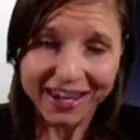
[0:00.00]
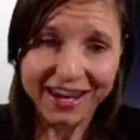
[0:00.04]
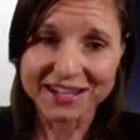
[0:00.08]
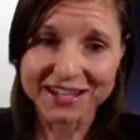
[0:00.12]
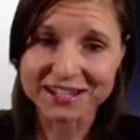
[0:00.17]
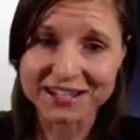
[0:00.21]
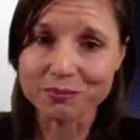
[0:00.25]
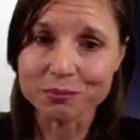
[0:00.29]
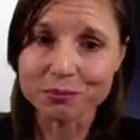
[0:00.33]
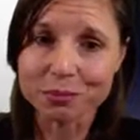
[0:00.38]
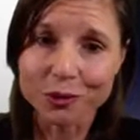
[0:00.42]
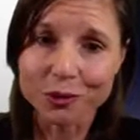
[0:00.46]

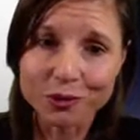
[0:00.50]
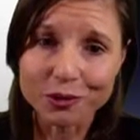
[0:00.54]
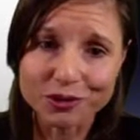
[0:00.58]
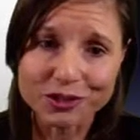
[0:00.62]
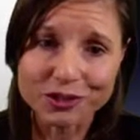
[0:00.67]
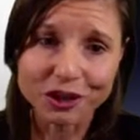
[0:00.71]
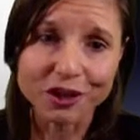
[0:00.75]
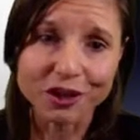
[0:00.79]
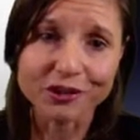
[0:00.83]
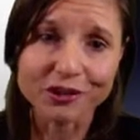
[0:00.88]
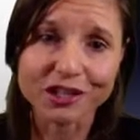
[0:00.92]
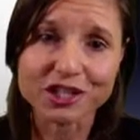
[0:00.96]
it's important
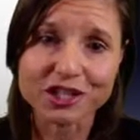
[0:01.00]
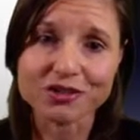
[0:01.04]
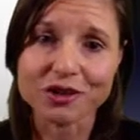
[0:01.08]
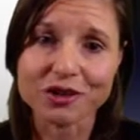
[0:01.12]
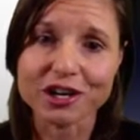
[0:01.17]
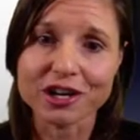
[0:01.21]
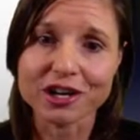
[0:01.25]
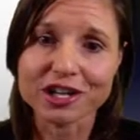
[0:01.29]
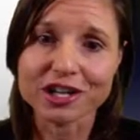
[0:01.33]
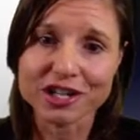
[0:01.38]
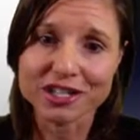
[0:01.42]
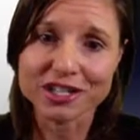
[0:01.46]
to learn these
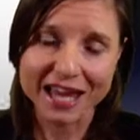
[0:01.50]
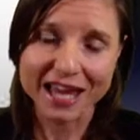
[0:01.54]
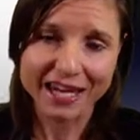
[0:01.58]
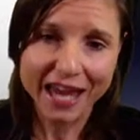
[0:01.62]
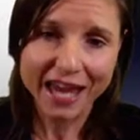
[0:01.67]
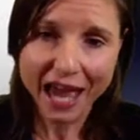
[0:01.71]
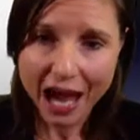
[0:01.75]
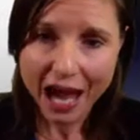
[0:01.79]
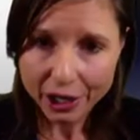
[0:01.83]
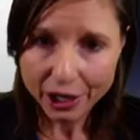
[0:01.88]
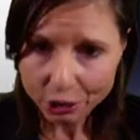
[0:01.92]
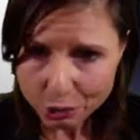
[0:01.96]
strategies and
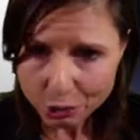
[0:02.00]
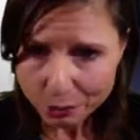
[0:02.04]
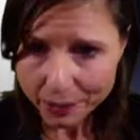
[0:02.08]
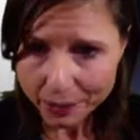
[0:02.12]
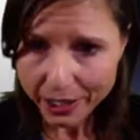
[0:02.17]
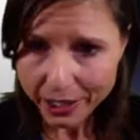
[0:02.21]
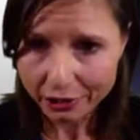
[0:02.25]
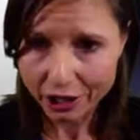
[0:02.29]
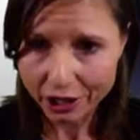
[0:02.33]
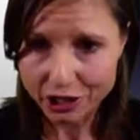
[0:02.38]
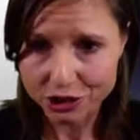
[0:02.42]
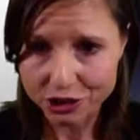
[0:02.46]
how to
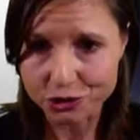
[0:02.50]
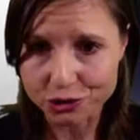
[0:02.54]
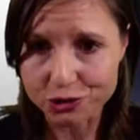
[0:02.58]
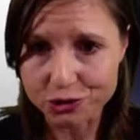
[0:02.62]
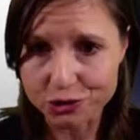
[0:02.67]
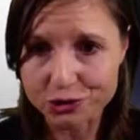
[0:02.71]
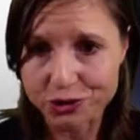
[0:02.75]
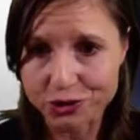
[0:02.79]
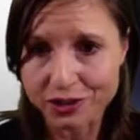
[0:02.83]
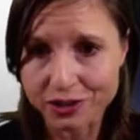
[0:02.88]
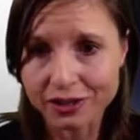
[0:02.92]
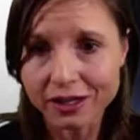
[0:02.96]
prepare our
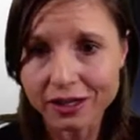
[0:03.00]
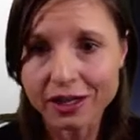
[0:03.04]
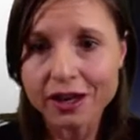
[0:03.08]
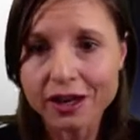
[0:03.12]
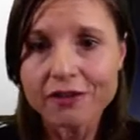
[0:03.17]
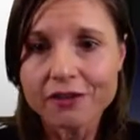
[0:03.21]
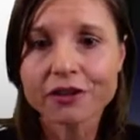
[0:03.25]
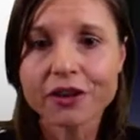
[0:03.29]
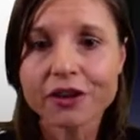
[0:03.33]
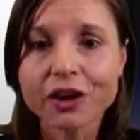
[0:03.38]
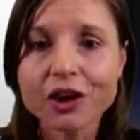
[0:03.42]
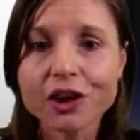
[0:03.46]
children
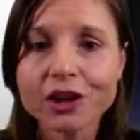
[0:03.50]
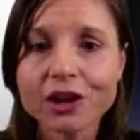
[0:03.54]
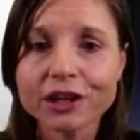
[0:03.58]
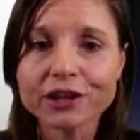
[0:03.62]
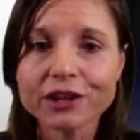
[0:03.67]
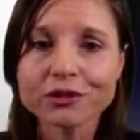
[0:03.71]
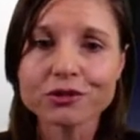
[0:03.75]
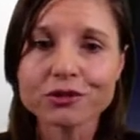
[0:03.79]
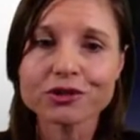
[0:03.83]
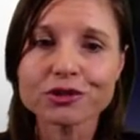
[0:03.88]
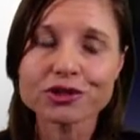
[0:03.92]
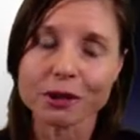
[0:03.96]
for learning
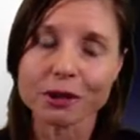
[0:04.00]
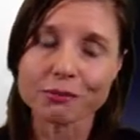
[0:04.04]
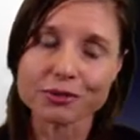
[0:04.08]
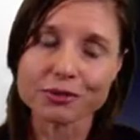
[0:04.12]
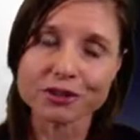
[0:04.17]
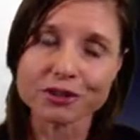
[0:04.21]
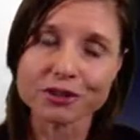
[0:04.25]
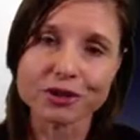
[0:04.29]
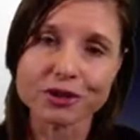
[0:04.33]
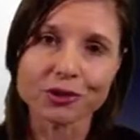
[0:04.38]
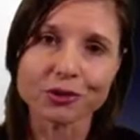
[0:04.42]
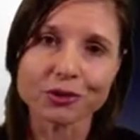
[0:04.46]
through drum
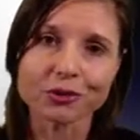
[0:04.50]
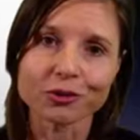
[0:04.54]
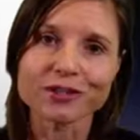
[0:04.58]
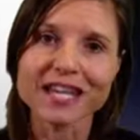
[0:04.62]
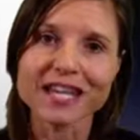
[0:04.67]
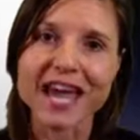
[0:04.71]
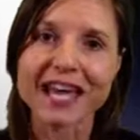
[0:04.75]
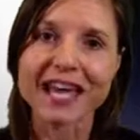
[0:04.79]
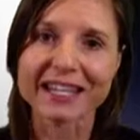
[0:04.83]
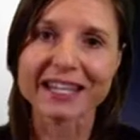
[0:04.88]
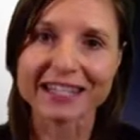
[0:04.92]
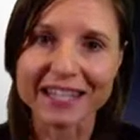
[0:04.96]
circle
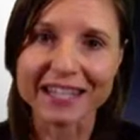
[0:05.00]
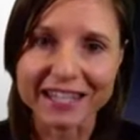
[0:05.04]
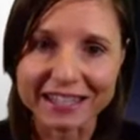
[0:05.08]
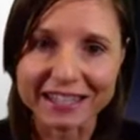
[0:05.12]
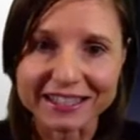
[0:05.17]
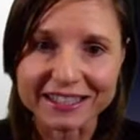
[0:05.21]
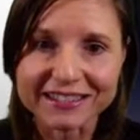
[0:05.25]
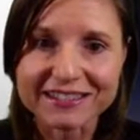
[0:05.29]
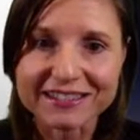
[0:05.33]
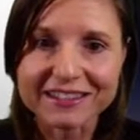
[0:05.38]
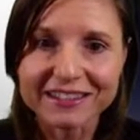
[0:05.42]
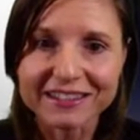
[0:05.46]

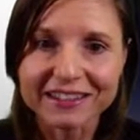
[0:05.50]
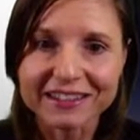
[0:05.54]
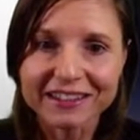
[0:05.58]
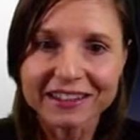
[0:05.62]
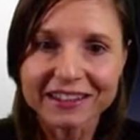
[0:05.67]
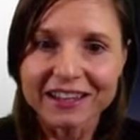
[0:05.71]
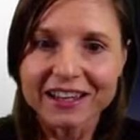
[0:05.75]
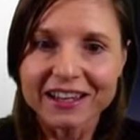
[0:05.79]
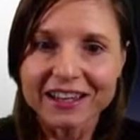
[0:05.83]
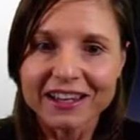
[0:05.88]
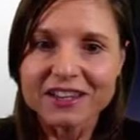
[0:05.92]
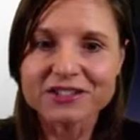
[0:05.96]
techniques.
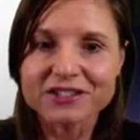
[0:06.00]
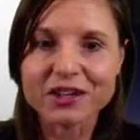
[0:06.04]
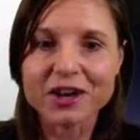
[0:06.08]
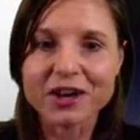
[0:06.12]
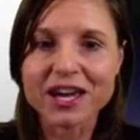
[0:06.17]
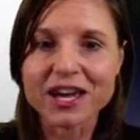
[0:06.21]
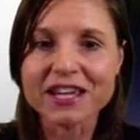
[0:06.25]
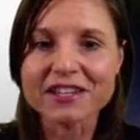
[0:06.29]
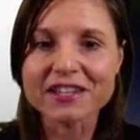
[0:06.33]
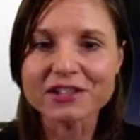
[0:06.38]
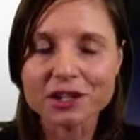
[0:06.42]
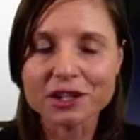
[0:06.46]
So
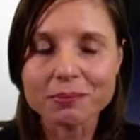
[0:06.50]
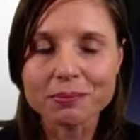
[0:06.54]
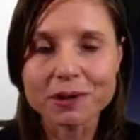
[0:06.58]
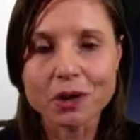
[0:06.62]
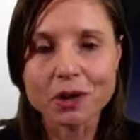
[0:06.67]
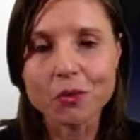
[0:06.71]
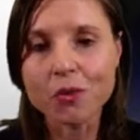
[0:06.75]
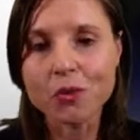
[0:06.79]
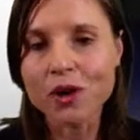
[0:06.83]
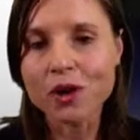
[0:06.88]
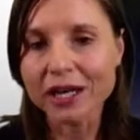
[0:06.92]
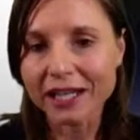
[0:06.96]
it's going to be
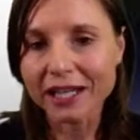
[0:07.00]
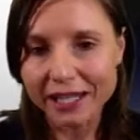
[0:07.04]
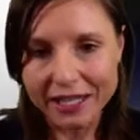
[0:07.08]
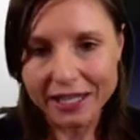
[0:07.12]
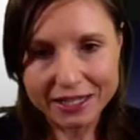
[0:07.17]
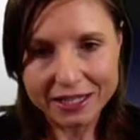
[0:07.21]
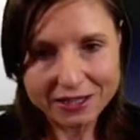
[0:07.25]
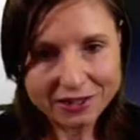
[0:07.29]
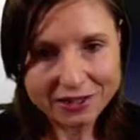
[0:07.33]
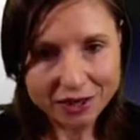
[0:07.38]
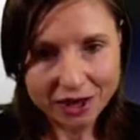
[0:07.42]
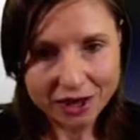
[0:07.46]
really
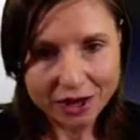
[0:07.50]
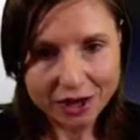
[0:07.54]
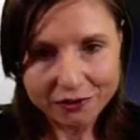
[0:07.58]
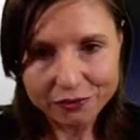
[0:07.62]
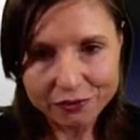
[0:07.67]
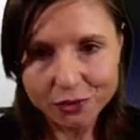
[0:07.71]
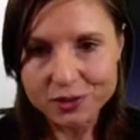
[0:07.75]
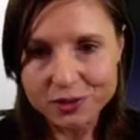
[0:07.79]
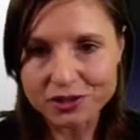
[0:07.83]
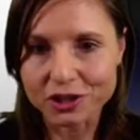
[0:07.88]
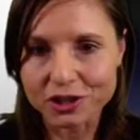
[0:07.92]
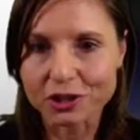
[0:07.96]

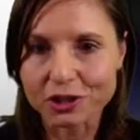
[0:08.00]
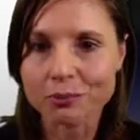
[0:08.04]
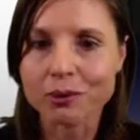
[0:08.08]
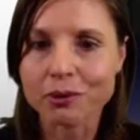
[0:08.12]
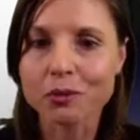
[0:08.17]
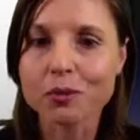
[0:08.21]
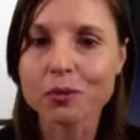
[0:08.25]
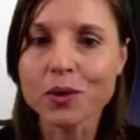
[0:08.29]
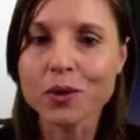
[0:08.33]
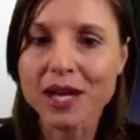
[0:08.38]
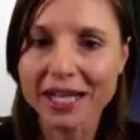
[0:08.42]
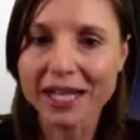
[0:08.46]
insightful. It's going to be
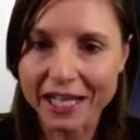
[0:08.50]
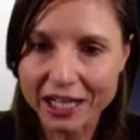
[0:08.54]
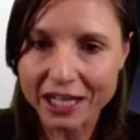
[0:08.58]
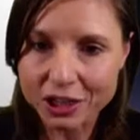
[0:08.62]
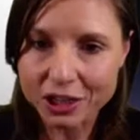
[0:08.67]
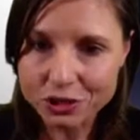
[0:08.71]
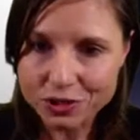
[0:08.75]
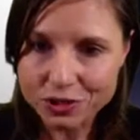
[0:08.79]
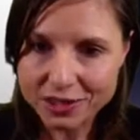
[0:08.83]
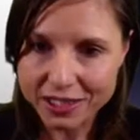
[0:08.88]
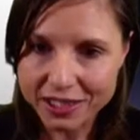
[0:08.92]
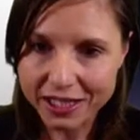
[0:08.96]
really
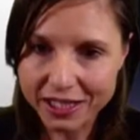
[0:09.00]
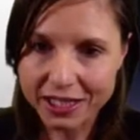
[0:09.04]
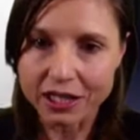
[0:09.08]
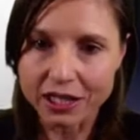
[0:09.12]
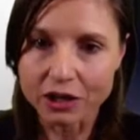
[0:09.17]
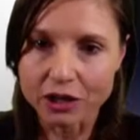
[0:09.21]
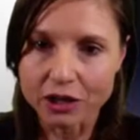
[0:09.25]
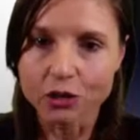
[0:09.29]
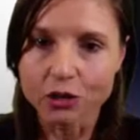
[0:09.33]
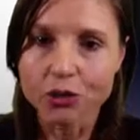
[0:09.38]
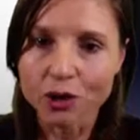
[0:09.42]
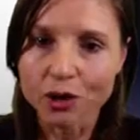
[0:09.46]
interesting
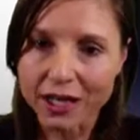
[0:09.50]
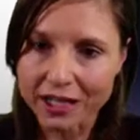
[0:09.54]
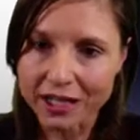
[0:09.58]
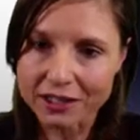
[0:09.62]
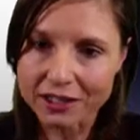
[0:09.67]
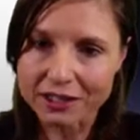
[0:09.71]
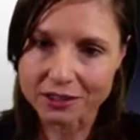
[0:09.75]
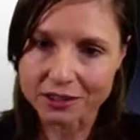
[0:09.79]
look into